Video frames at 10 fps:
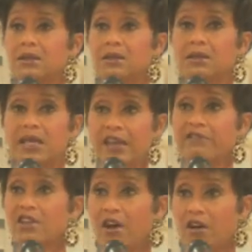gave
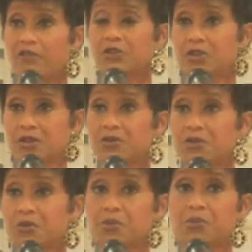the
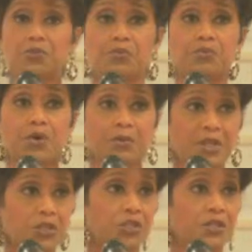officers
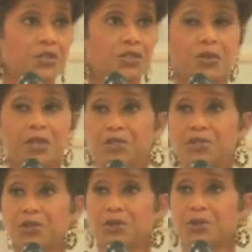permission to
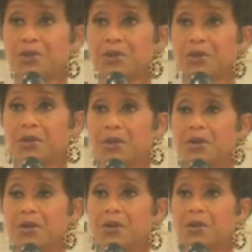enter
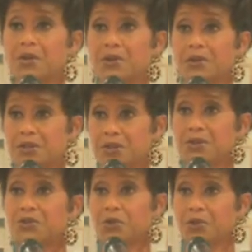
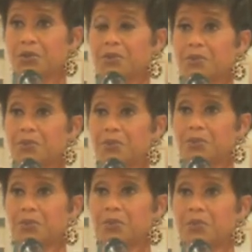Kristen's room
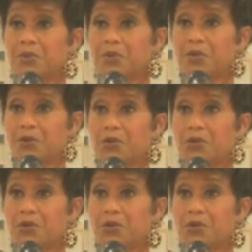through a